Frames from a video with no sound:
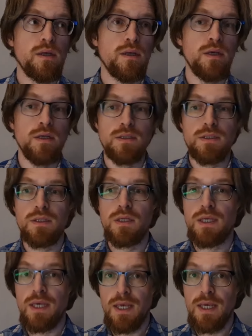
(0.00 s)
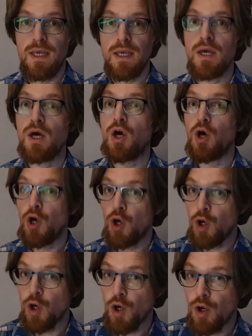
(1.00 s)
It's
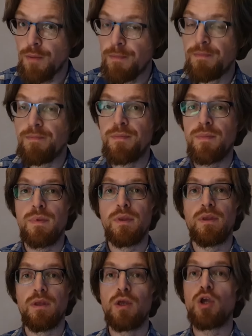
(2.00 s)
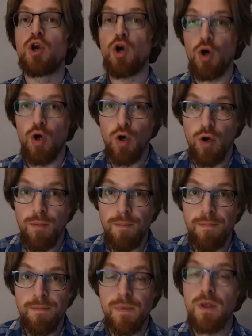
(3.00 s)
K-Ö, kö,
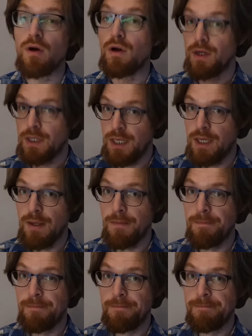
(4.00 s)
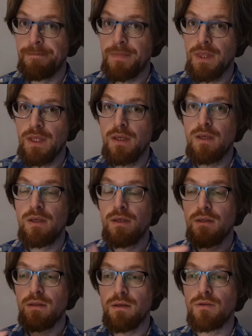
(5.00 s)
hard K.
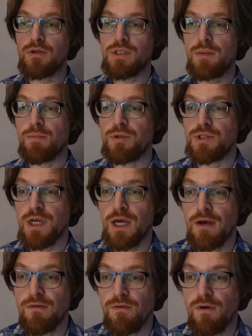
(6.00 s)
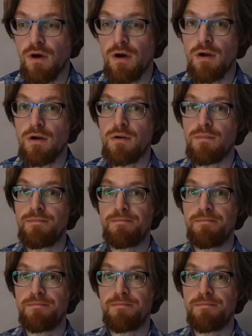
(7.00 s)
The other examples I have are